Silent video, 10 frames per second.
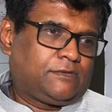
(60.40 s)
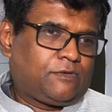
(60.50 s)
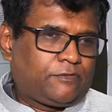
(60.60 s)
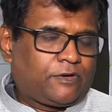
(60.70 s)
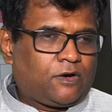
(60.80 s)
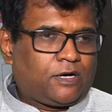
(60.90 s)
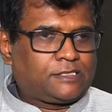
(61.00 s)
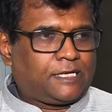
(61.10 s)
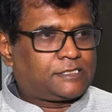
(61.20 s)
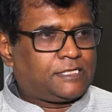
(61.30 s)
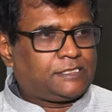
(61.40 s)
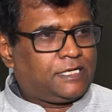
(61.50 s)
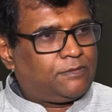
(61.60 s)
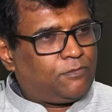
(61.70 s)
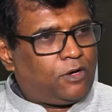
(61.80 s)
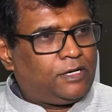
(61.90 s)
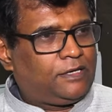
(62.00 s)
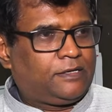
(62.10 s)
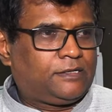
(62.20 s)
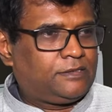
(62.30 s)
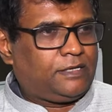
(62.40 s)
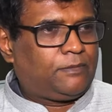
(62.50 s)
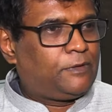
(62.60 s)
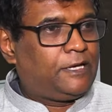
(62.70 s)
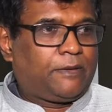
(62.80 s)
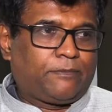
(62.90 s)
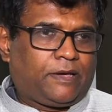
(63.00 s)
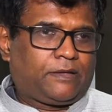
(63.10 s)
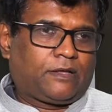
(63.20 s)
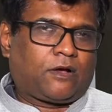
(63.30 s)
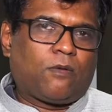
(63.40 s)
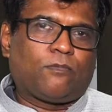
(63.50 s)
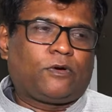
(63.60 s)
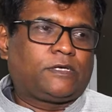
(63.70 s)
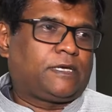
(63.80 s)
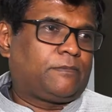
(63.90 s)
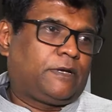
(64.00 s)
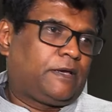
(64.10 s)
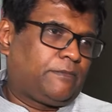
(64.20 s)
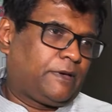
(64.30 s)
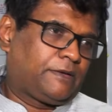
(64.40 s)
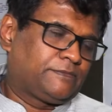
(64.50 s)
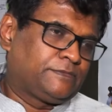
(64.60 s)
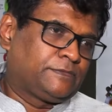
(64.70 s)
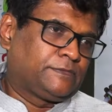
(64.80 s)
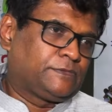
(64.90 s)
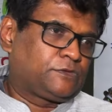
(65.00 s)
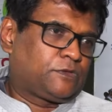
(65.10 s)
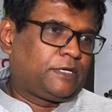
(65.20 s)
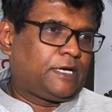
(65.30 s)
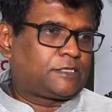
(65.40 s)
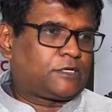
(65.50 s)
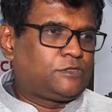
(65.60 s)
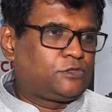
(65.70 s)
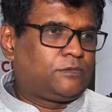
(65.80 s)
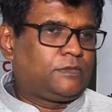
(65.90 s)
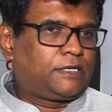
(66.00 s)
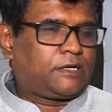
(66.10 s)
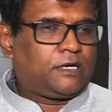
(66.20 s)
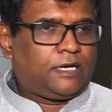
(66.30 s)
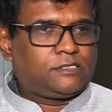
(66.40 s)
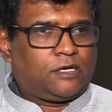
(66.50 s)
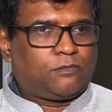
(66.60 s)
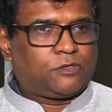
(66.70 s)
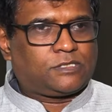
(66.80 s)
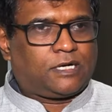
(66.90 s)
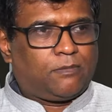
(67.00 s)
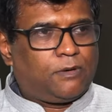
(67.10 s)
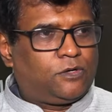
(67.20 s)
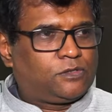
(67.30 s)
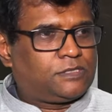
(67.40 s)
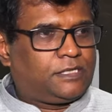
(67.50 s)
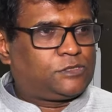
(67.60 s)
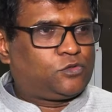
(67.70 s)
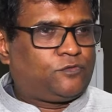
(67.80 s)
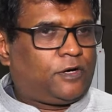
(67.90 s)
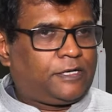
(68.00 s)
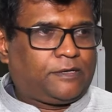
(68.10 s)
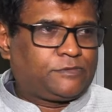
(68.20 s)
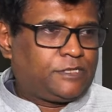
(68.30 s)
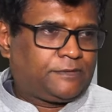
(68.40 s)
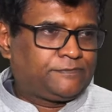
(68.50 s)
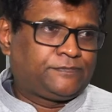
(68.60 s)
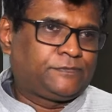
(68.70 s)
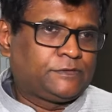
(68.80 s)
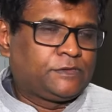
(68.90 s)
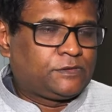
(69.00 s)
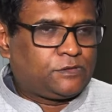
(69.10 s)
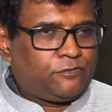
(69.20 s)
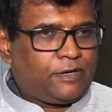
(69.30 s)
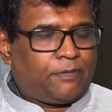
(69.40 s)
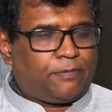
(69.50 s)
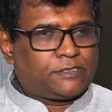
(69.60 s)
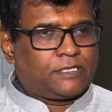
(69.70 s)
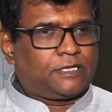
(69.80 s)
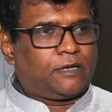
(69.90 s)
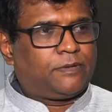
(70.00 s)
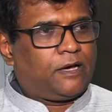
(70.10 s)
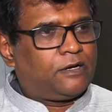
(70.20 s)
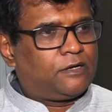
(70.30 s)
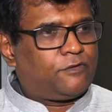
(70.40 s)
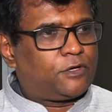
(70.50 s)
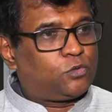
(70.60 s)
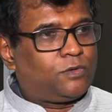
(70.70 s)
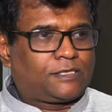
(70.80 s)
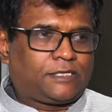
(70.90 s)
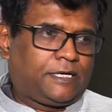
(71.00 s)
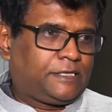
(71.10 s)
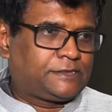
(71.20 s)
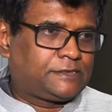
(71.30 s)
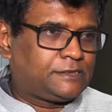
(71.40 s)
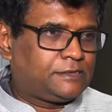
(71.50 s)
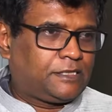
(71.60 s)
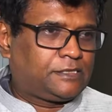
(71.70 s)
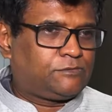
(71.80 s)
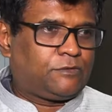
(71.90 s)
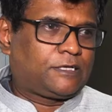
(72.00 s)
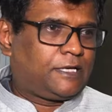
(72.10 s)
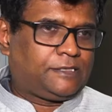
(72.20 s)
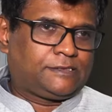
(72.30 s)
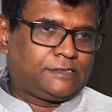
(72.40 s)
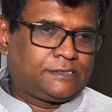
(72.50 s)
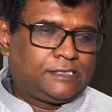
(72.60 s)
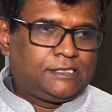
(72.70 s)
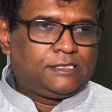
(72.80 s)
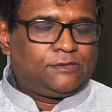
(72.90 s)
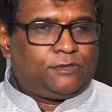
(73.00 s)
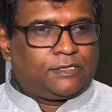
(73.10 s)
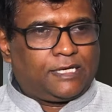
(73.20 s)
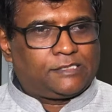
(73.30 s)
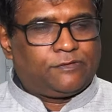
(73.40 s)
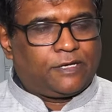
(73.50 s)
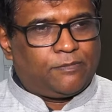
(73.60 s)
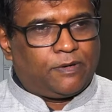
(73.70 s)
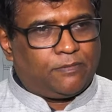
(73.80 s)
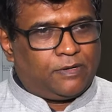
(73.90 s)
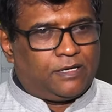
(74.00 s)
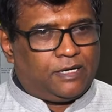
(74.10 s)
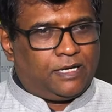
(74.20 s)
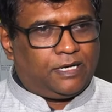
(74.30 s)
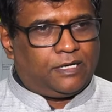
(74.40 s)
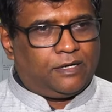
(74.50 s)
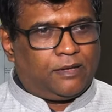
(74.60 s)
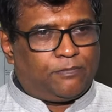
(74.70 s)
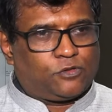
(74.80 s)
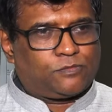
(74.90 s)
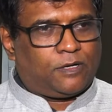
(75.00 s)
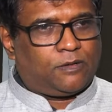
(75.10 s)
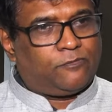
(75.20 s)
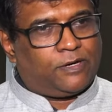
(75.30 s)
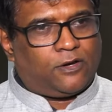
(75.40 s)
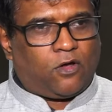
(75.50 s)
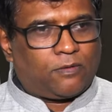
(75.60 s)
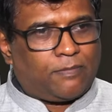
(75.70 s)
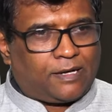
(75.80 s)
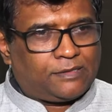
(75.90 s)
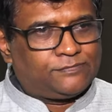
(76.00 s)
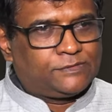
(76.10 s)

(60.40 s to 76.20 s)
what we called as ecstasy and Molly, MDMA. The compound is MDMA. So he had consumed, it contains almost the double dose, that is 240 mg. So where a person can be alert for 2 or 3 days, that is one case. One case we remembered, I did a postmortem very long back,